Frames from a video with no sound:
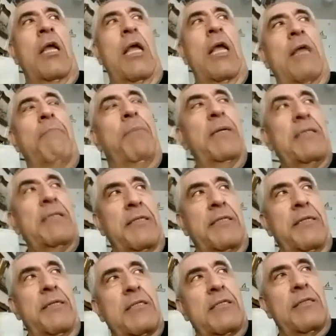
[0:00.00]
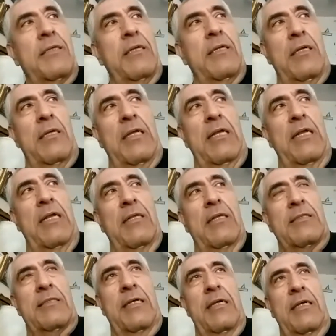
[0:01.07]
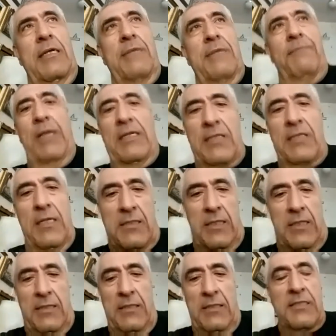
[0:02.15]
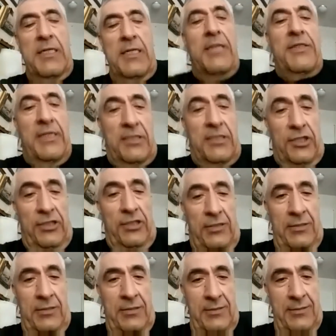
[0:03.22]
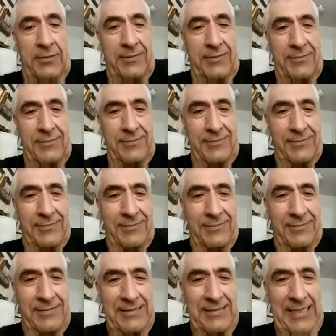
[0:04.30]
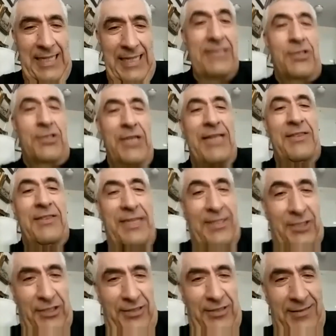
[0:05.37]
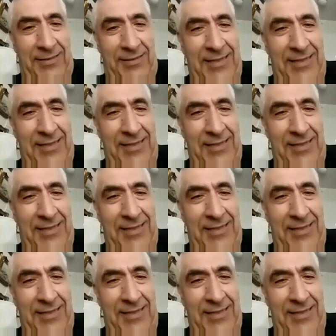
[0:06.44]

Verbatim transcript: A business is uh, is, is, is an addiction. Mm-hmm. It's real addiction.